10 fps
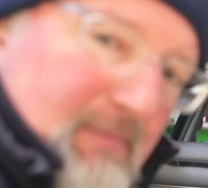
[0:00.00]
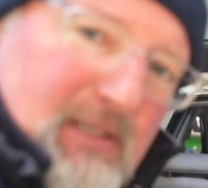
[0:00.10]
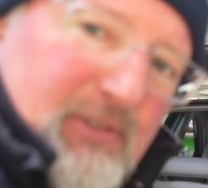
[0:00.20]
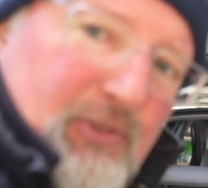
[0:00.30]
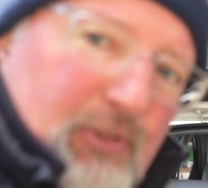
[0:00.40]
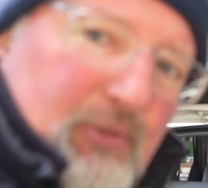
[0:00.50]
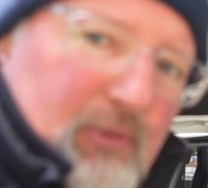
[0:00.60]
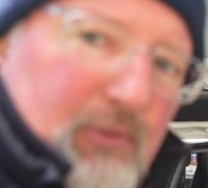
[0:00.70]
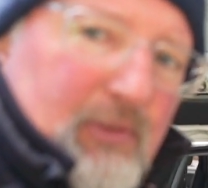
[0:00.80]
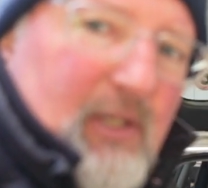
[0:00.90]
made
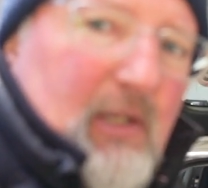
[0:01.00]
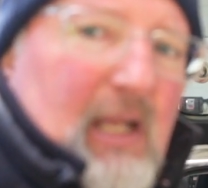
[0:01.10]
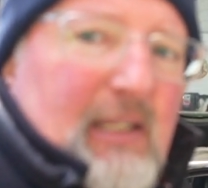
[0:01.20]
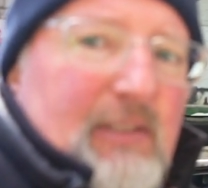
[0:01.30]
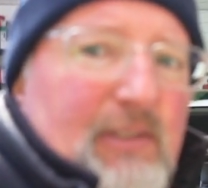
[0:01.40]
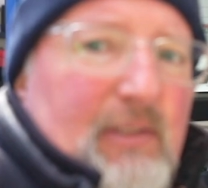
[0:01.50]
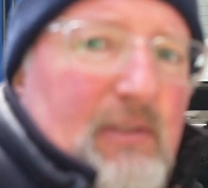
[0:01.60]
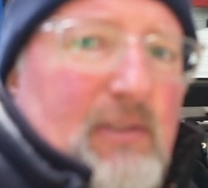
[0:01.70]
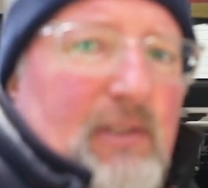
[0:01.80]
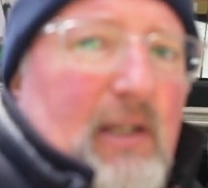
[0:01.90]
sure the lights
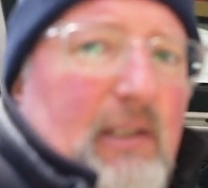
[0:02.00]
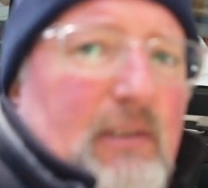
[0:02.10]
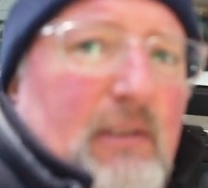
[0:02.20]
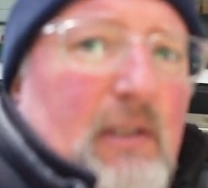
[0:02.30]
inside,